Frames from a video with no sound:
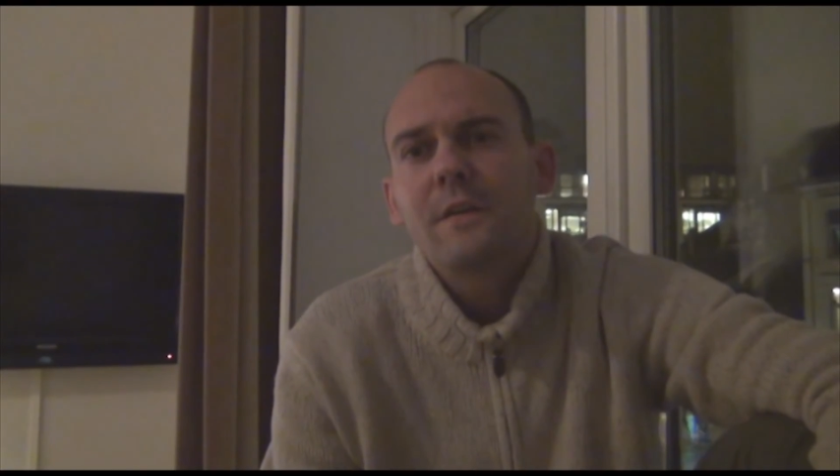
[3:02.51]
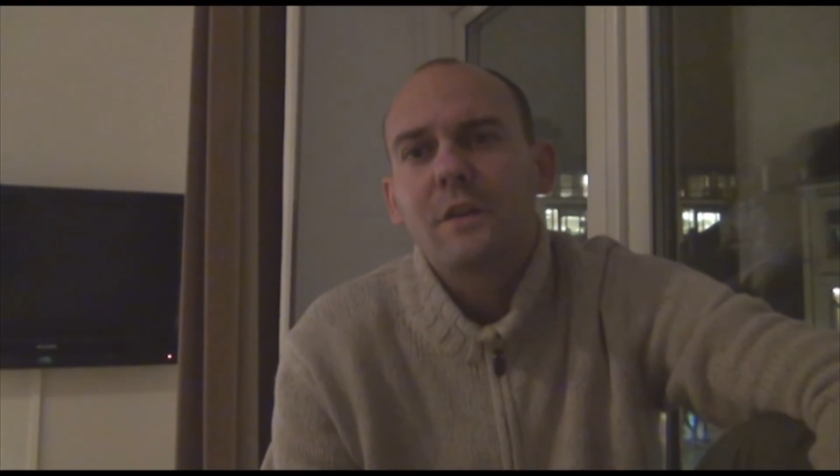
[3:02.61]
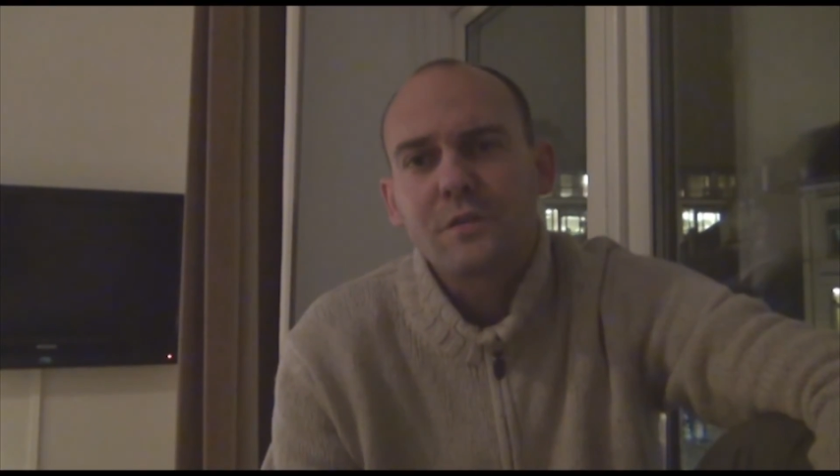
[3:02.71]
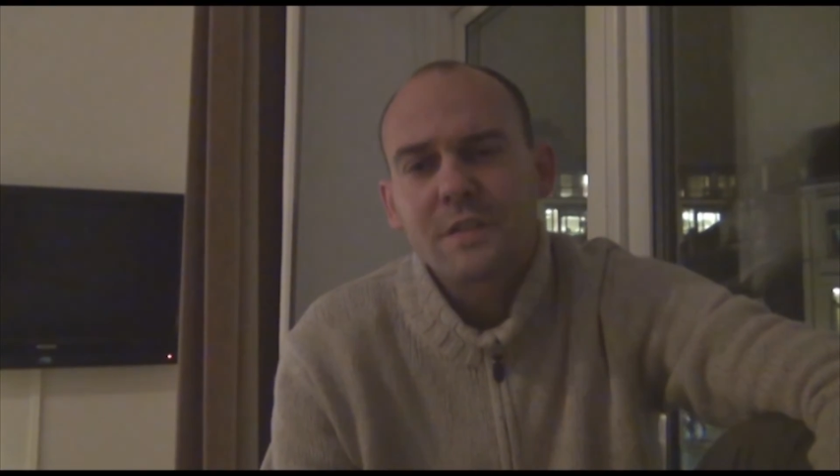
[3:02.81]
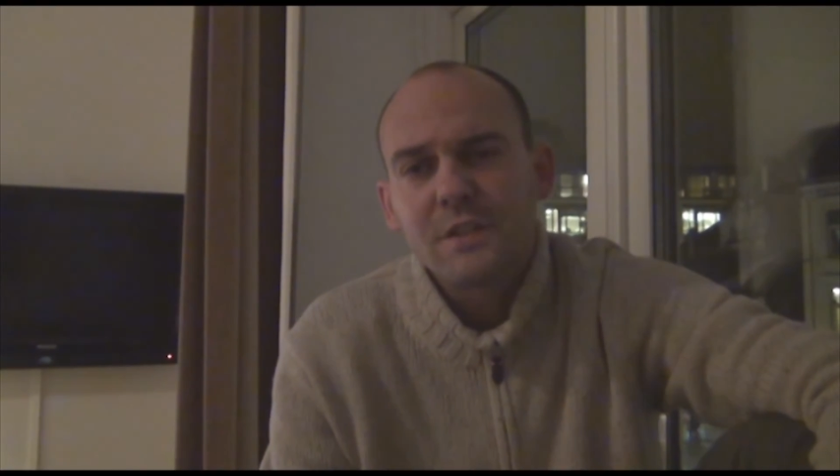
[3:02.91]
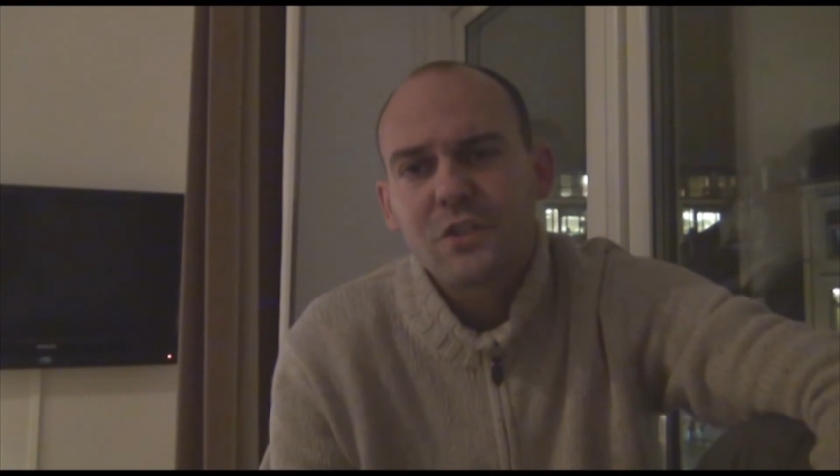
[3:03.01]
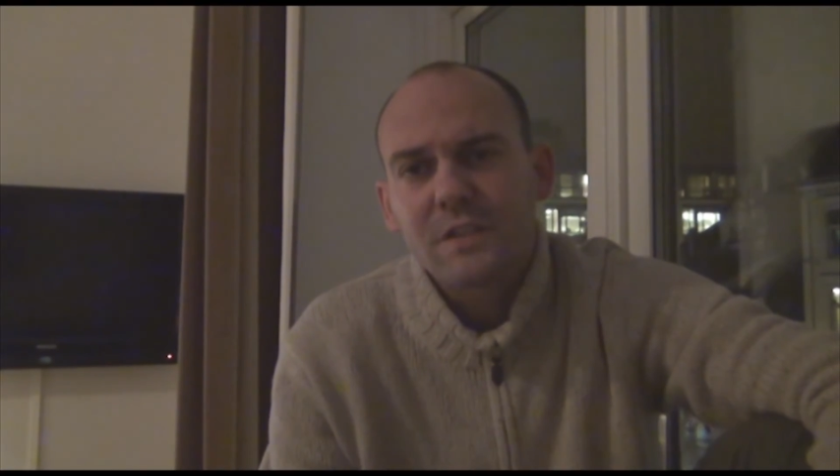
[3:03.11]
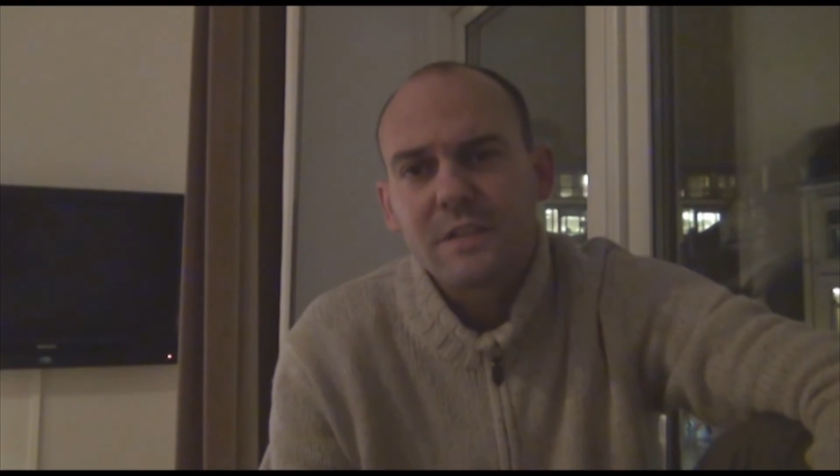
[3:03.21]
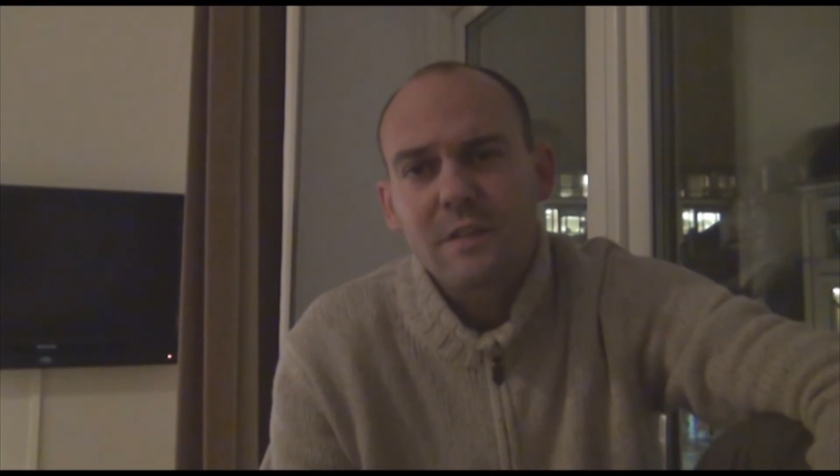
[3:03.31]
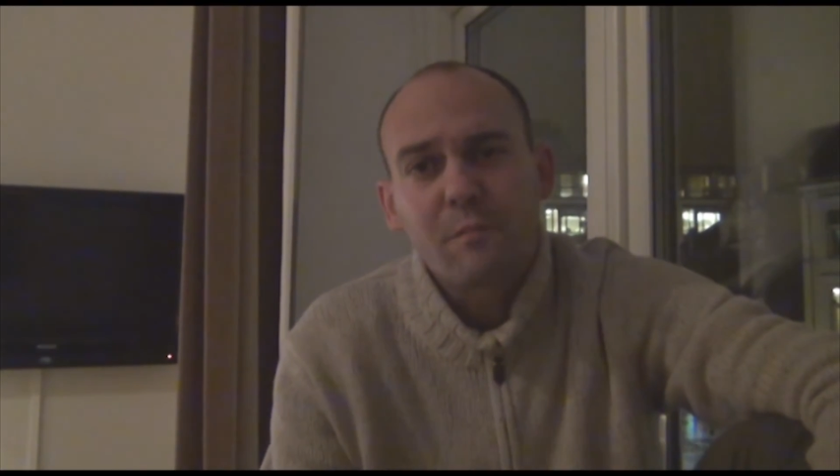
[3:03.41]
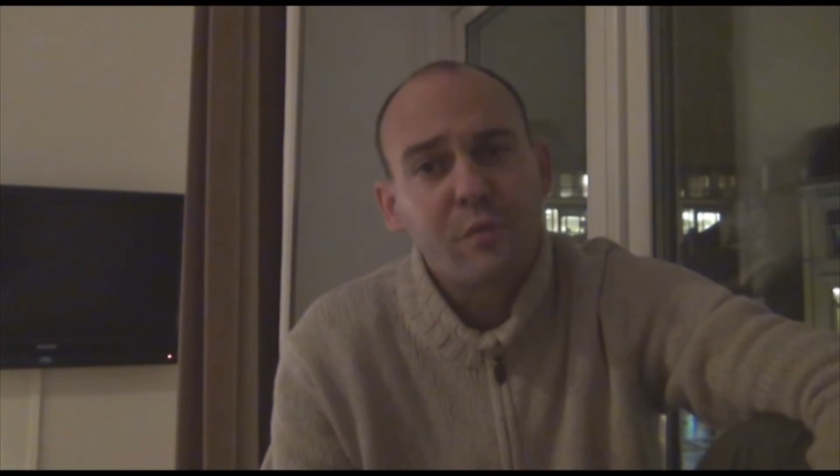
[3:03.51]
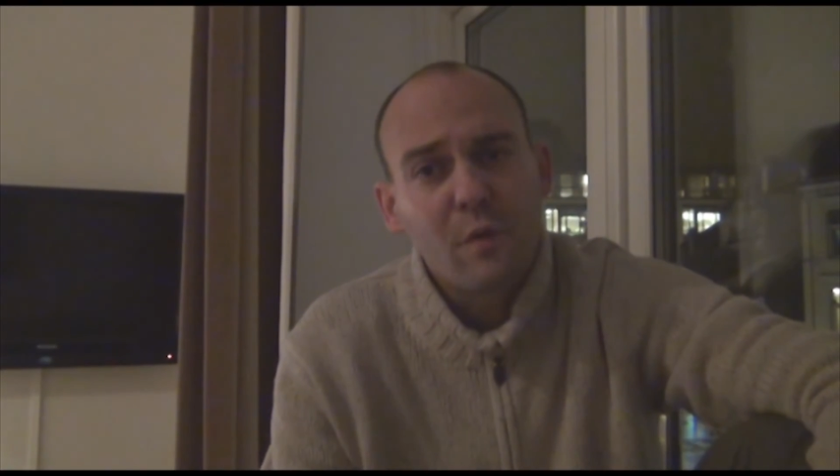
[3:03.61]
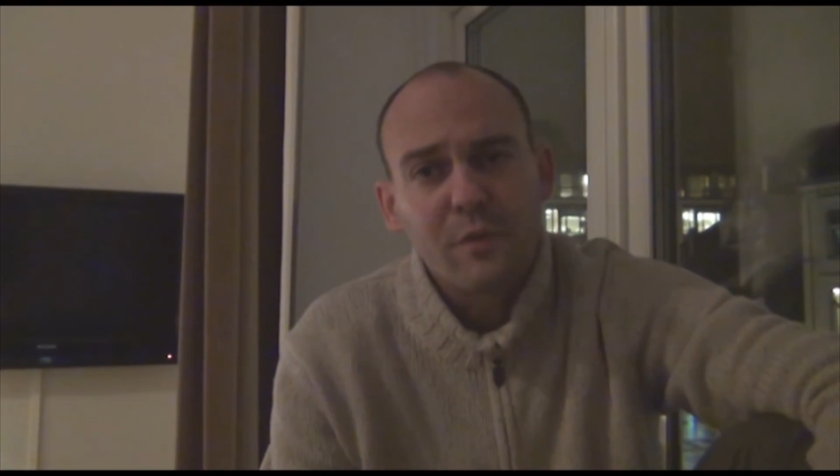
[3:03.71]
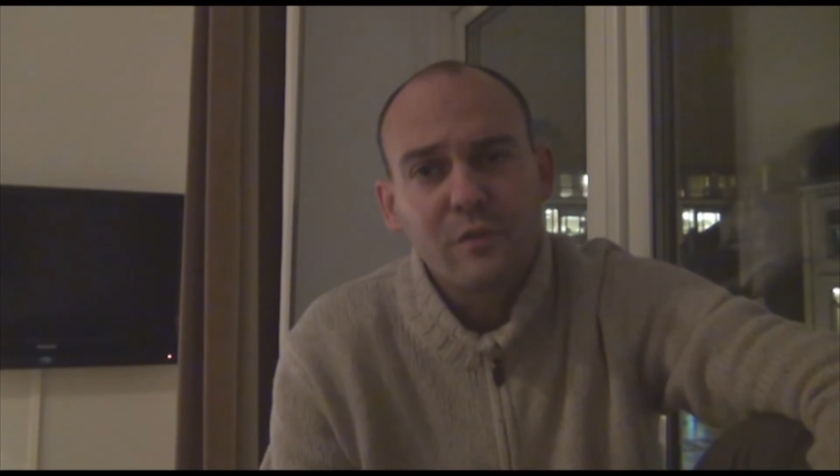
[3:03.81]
those initiatives are proper